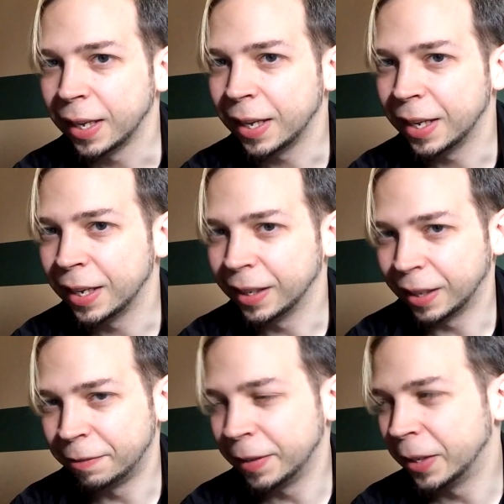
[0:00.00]

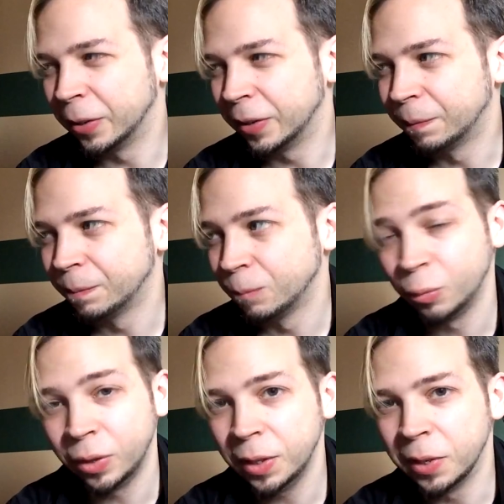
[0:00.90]
And I figured,
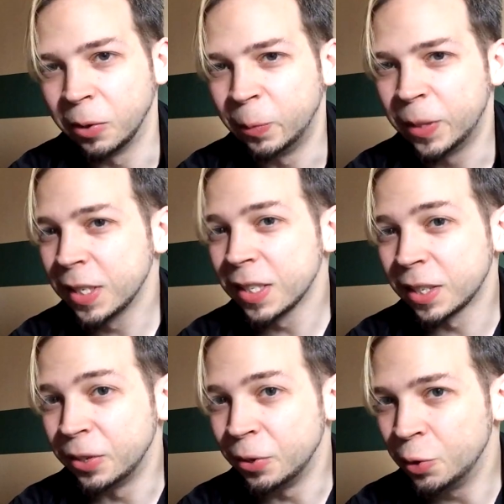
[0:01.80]
this is
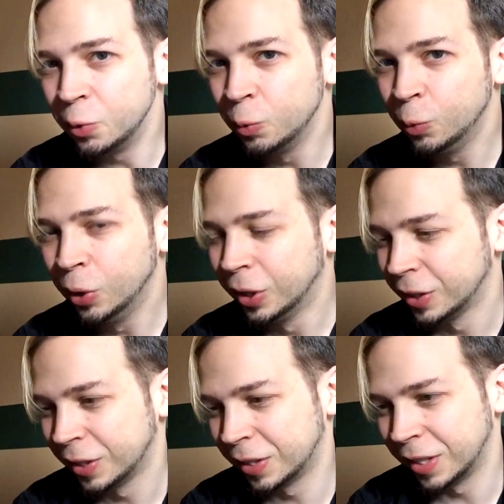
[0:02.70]
new,
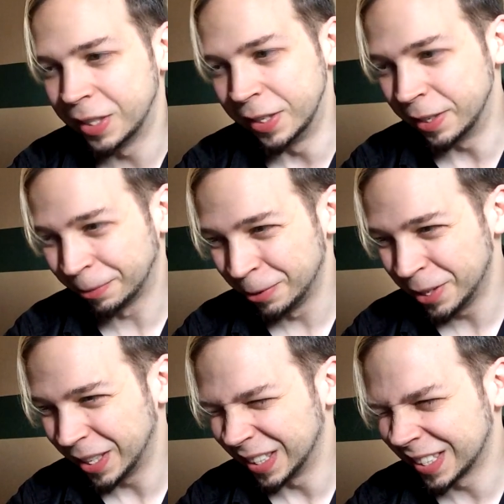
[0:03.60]
it's
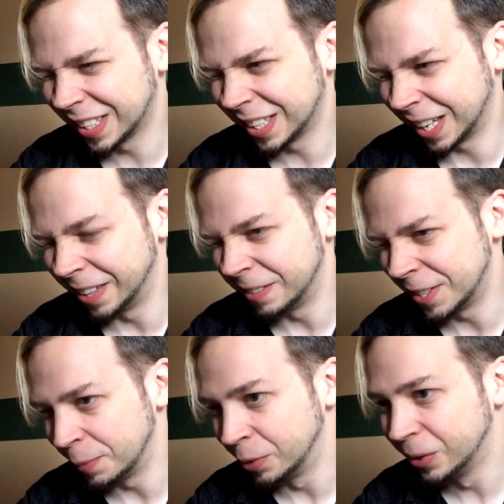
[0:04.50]
different, and it's kind of
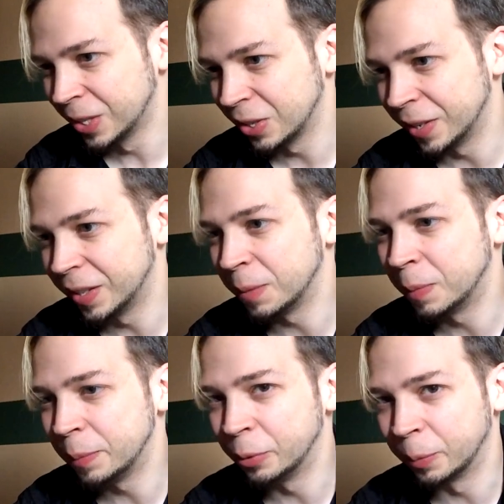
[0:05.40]
similar, so I think
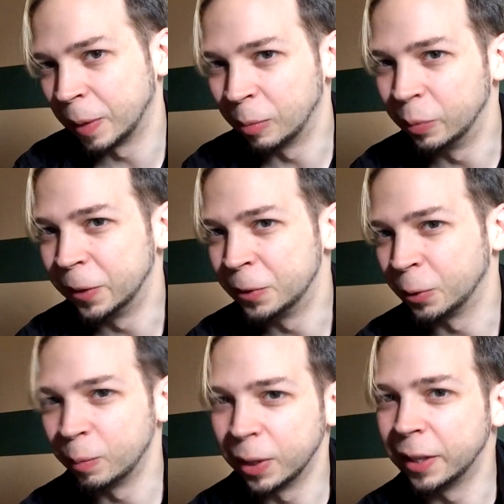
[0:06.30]
people would probably
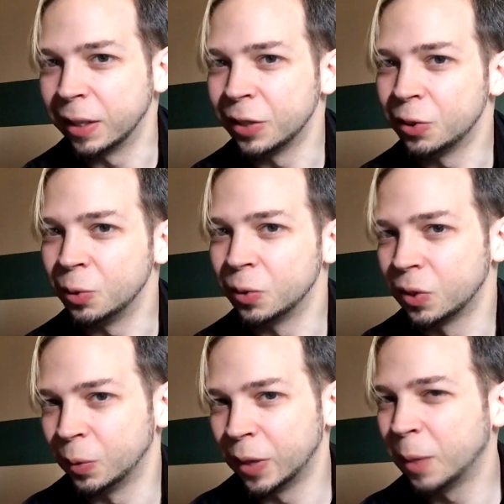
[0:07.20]
enjoy playing it too.
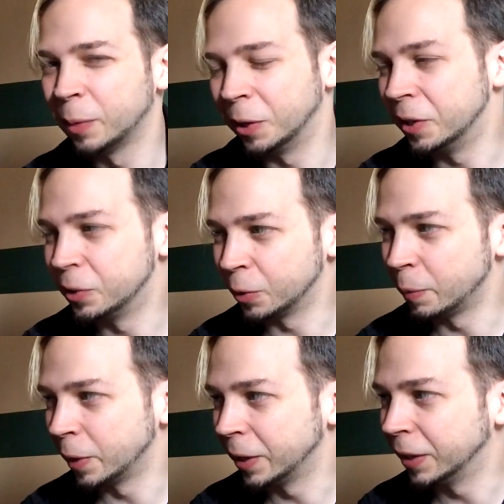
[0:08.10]
So, and I'll probably enjoy
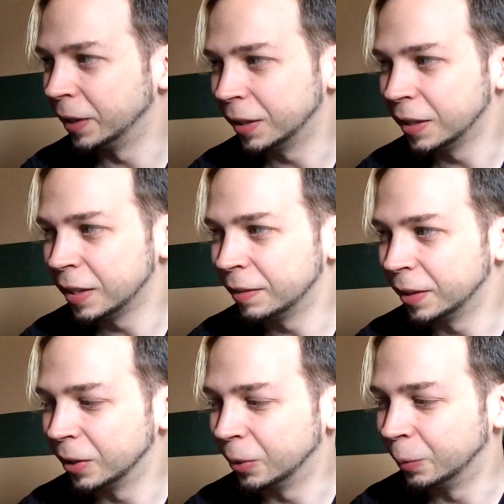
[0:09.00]
playing it,
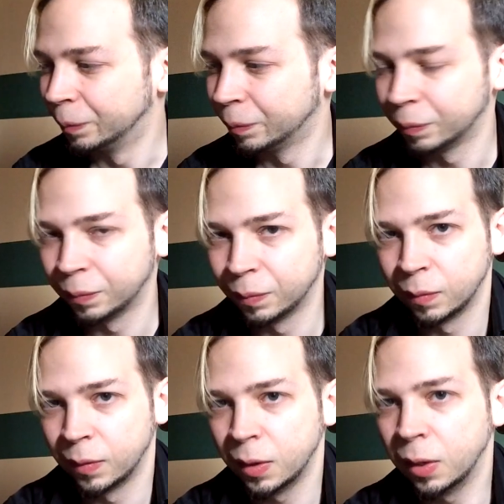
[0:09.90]
even though,
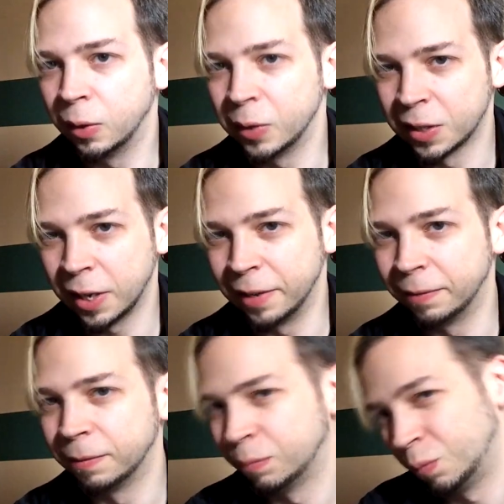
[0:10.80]
it's kind
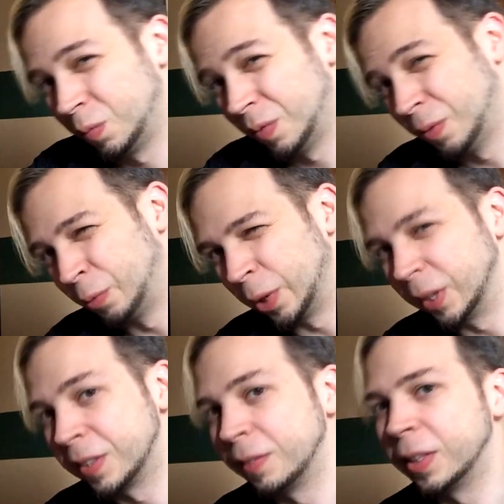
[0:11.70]
of
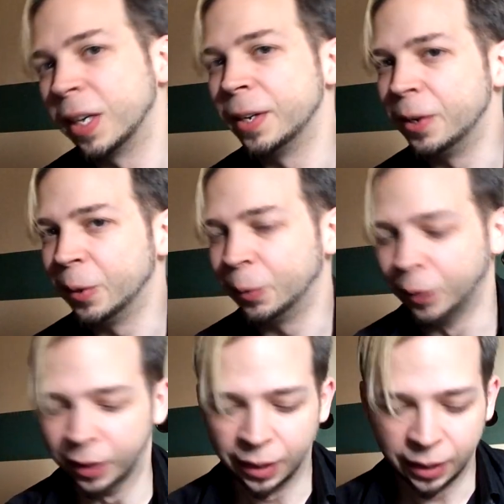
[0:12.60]
relatively unknown.